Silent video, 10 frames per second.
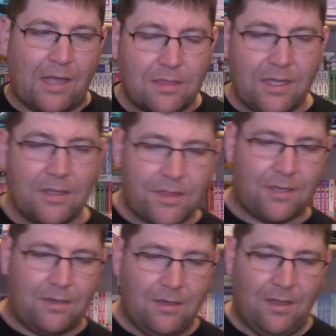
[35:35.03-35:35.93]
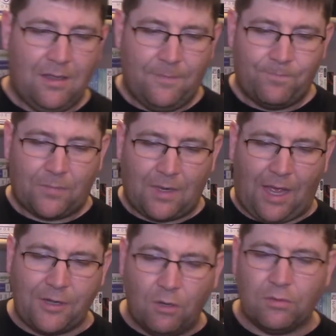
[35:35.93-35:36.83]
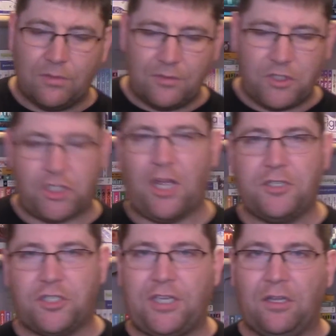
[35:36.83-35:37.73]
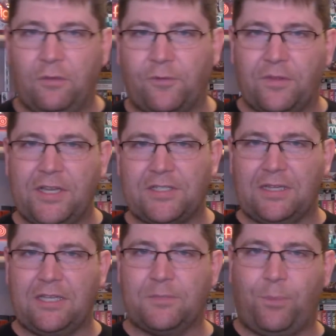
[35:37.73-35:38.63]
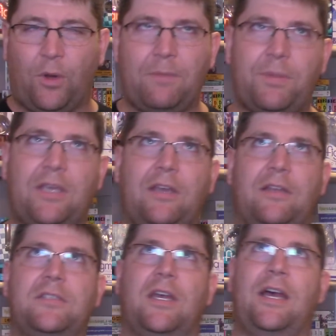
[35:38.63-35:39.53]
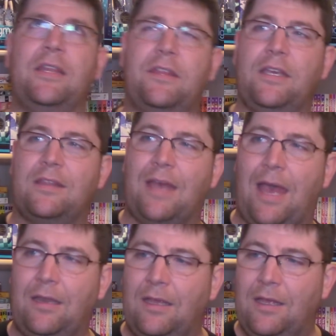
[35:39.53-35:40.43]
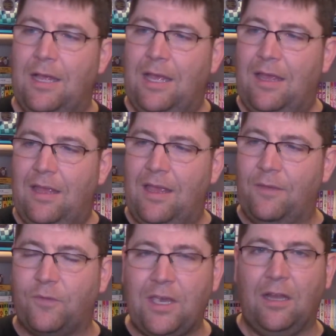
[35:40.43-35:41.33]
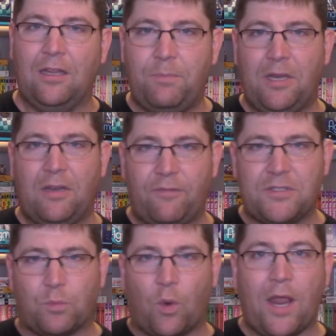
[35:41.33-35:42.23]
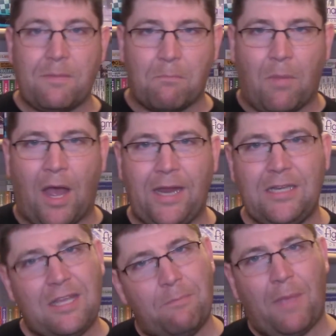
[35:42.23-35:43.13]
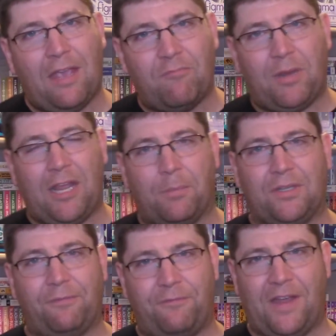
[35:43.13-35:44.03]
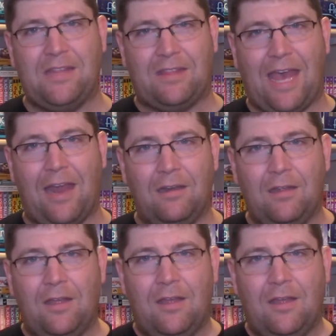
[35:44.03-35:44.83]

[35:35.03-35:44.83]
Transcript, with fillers: I think that I don't judge Gil for this at this point because I think that if Gil had been of his right mind, he may have been able to fight that.